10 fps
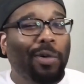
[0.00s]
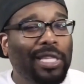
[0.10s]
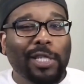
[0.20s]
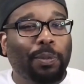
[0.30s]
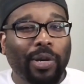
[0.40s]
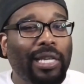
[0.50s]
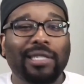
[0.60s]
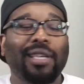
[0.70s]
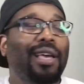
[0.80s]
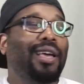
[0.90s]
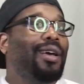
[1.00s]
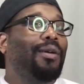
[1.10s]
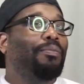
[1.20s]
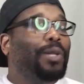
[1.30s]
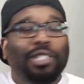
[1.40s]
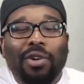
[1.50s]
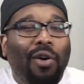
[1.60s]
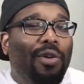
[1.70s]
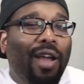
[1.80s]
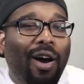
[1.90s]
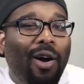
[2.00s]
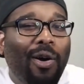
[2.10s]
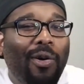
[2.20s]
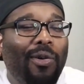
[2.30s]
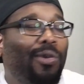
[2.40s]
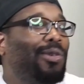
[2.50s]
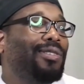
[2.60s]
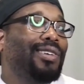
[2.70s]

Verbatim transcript: with this priest, but you don't know.